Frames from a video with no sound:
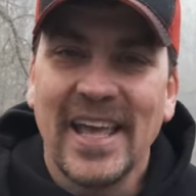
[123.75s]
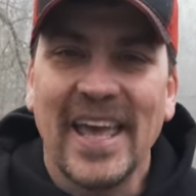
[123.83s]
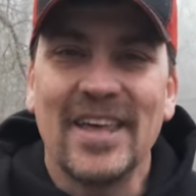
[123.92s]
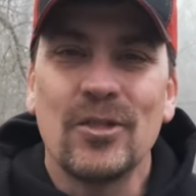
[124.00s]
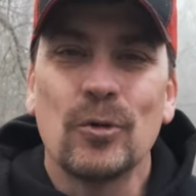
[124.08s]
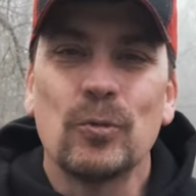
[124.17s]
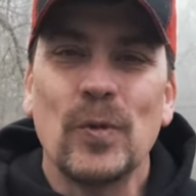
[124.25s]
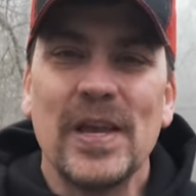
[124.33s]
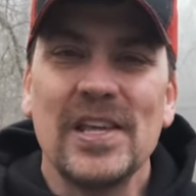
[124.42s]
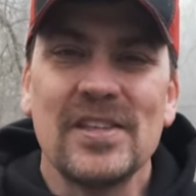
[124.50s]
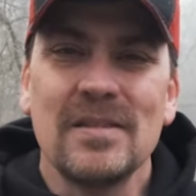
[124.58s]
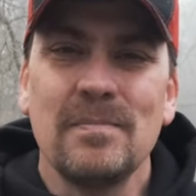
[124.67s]
And the
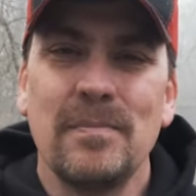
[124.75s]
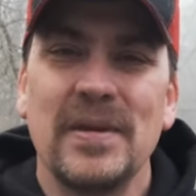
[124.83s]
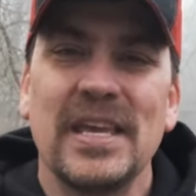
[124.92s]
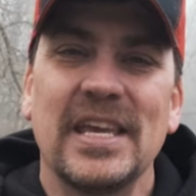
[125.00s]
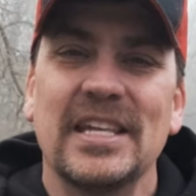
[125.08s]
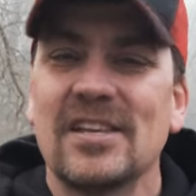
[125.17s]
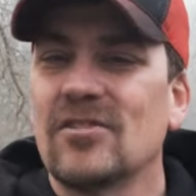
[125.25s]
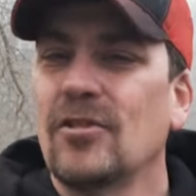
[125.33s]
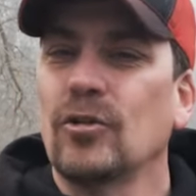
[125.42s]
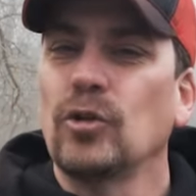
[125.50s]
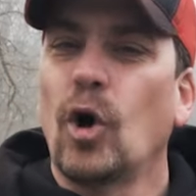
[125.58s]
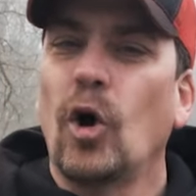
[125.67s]
reason being is
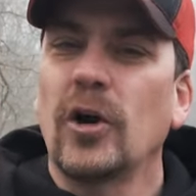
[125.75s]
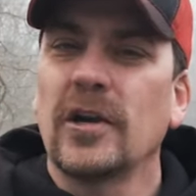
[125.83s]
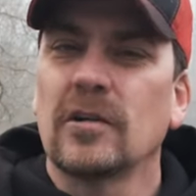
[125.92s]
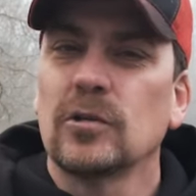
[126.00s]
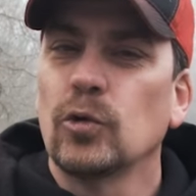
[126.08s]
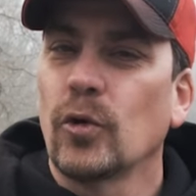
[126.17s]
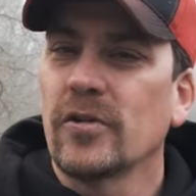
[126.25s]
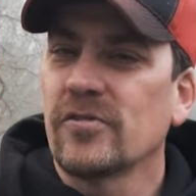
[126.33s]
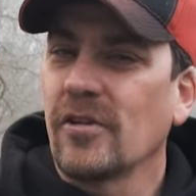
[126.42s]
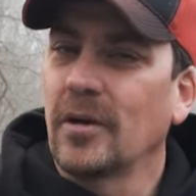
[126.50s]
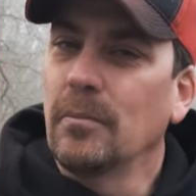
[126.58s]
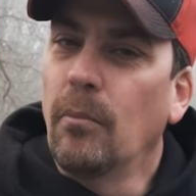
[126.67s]
the longer
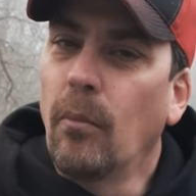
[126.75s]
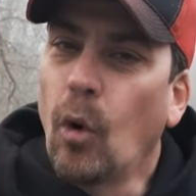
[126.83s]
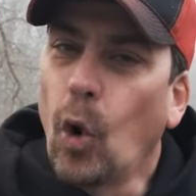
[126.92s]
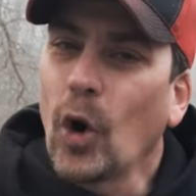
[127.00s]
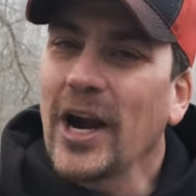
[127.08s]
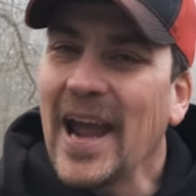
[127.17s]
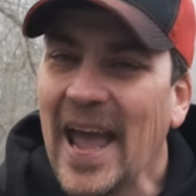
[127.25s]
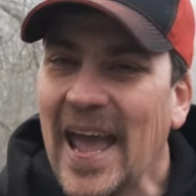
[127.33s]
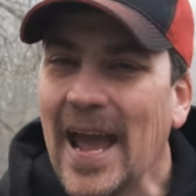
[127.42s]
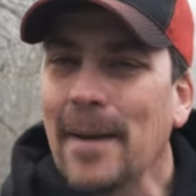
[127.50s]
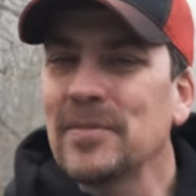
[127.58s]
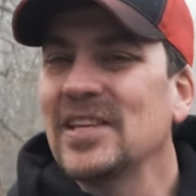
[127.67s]
lures are more
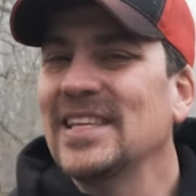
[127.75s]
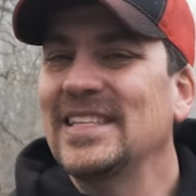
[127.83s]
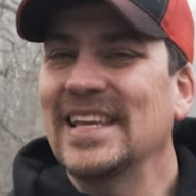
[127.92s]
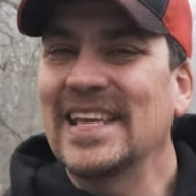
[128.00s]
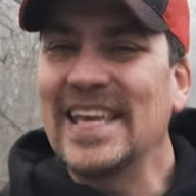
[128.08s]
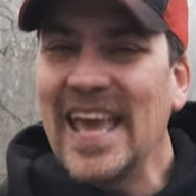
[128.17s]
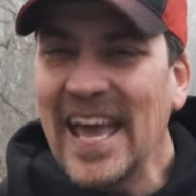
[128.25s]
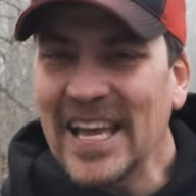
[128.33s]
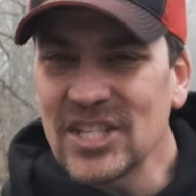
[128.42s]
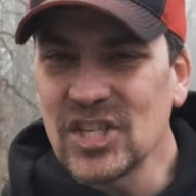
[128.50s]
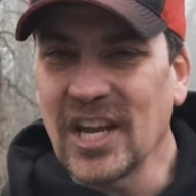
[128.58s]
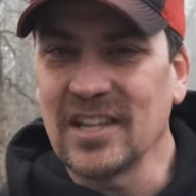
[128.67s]
apt to
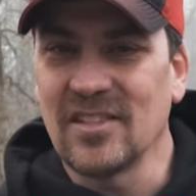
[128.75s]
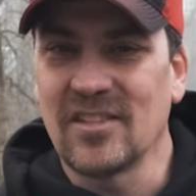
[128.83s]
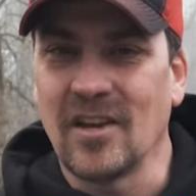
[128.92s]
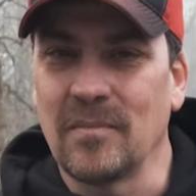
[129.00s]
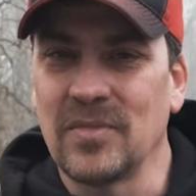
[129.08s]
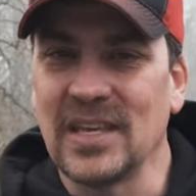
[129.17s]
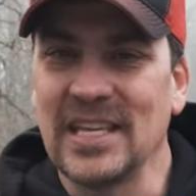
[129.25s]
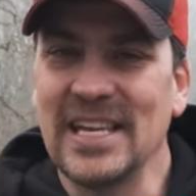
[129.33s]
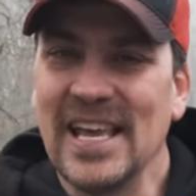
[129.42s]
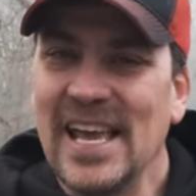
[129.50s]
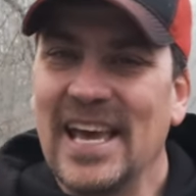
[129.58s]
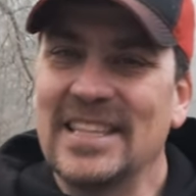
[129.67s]
catch on something
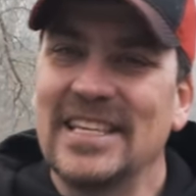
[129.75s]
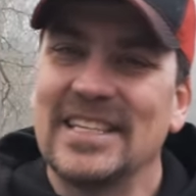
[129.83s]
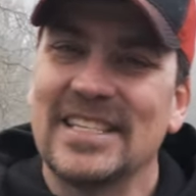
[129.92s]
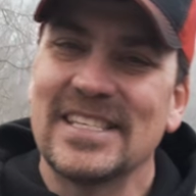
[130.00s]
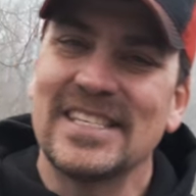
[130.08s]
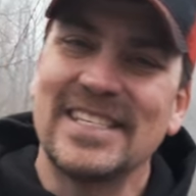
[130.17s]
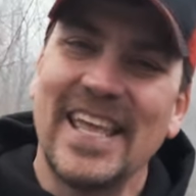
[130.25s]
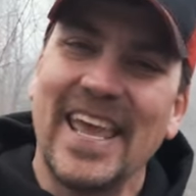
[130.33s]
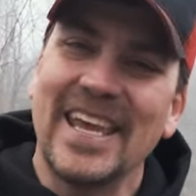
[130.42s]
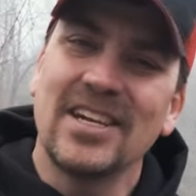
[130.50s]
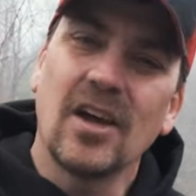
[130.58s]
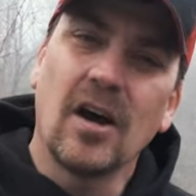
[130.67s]
and then
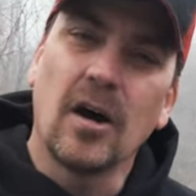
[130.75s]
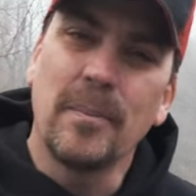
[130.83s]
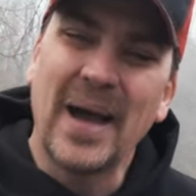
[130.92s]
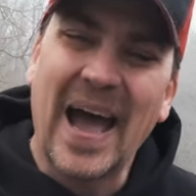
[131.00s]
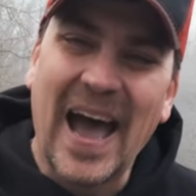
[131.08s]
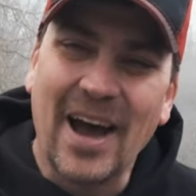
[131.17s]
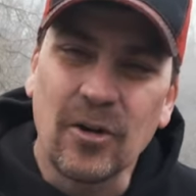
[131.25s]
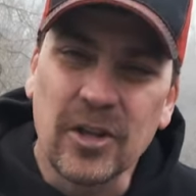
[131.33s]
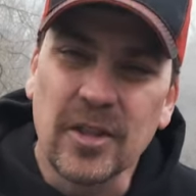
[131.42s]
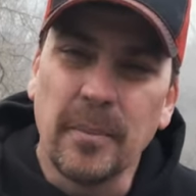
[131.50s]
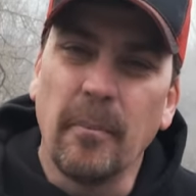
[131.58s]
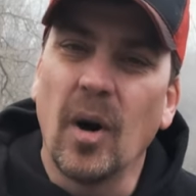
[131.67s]
stand up out
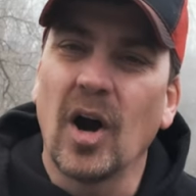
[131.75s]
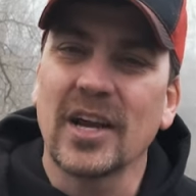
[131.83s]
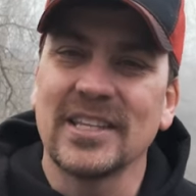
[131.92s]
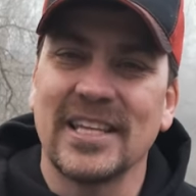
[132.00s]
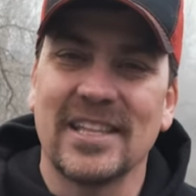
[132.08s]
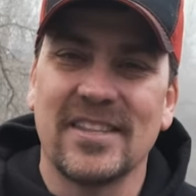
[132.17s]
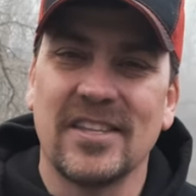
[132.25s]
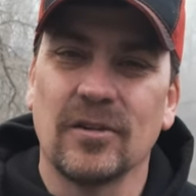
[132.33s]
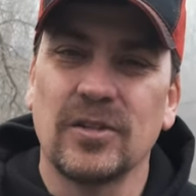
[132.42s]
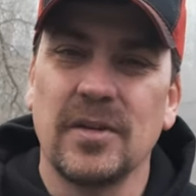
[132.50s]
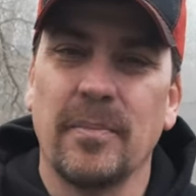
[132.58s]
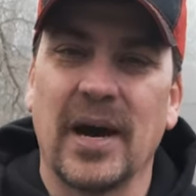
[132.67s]
of the muck in that
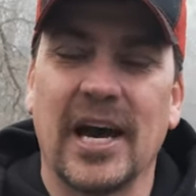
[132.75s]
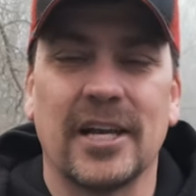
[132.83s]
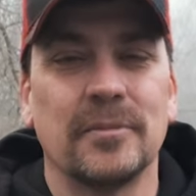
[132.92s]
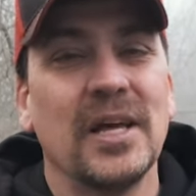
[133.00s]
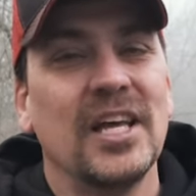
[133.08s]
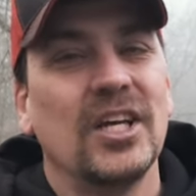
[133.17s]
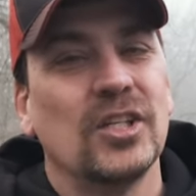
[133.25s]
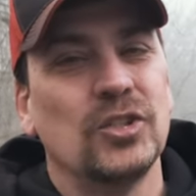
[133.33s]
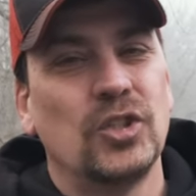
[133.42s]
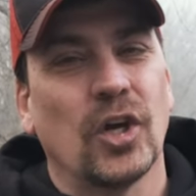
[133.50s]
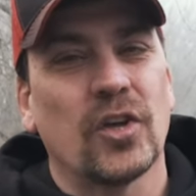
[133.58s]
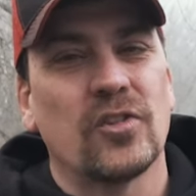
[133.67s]
silty bottom,
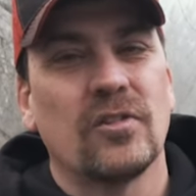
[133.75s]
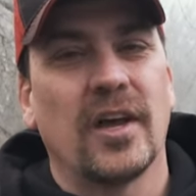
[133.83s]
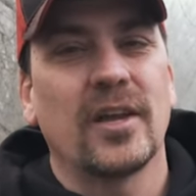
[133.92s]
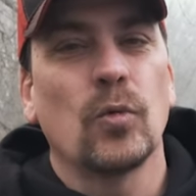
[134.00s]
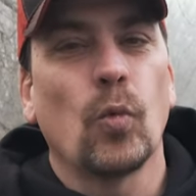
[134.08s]
just like